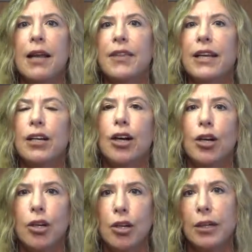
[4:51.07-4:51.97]
that it
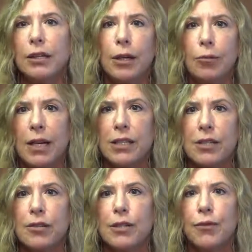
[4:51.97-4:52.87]
concurrently
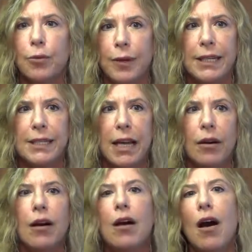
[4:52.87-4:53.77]
registers for
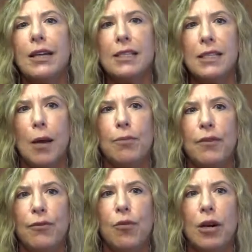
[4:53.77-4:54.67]
resale on a
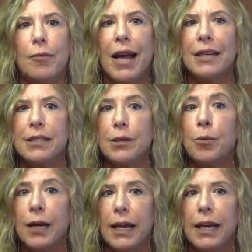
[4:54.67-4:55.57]
separate Form
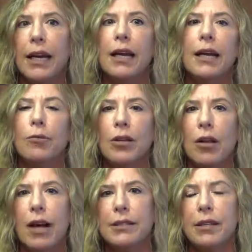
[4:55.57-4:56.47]
S-3 in
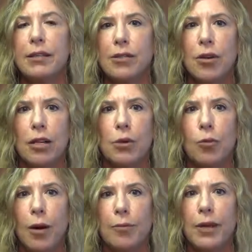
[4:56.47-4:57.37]
reliance on
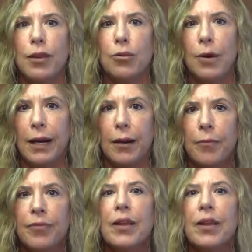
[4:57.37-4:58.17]
Instruction 1B3.